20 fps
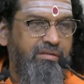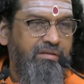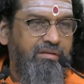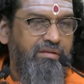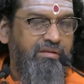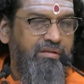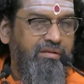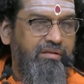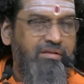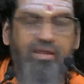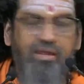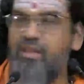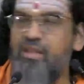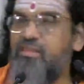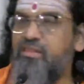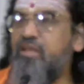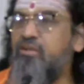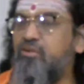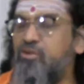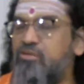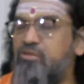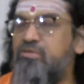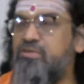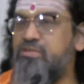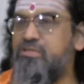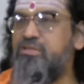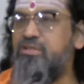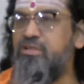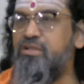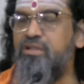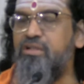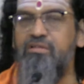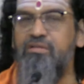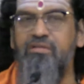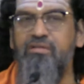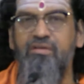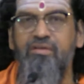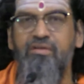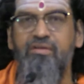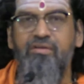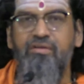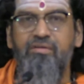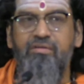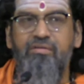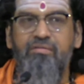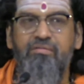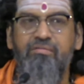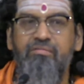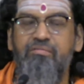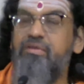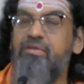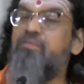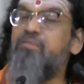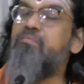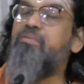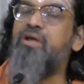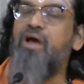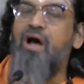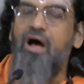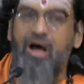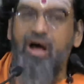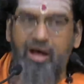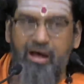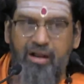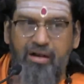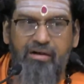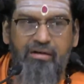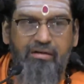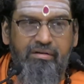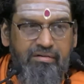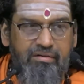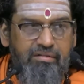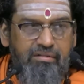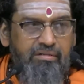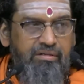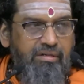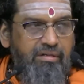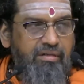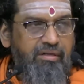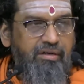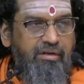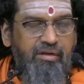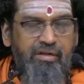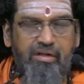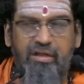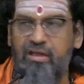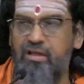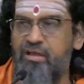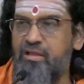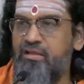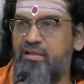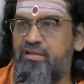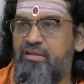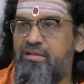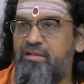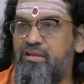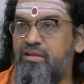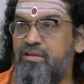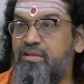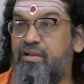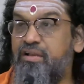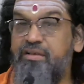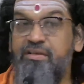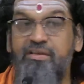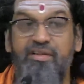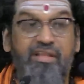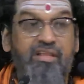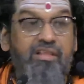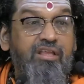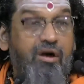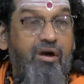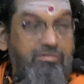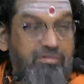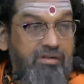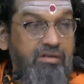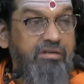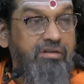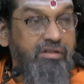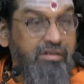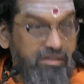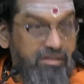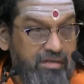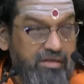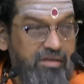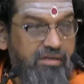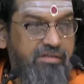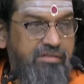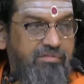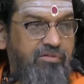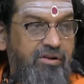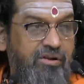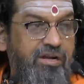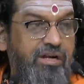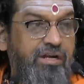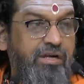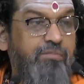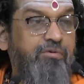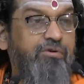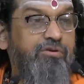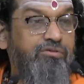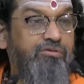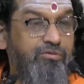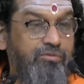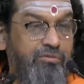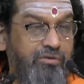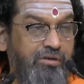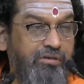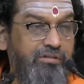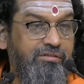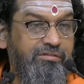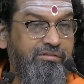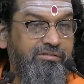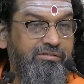In Nalanda University, in Bihar, in India, it had 10,000 teachers. Forget about the students.